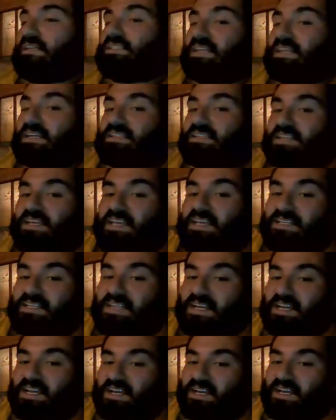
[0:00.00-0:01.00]
Sexy King
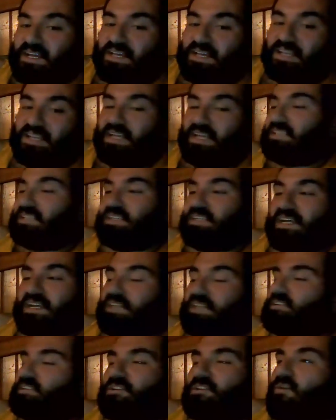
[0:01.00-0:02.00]
DDD. It's
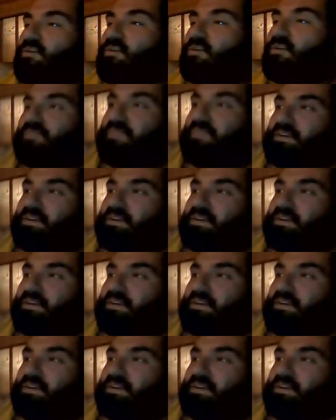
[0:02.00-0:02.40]
so perfect.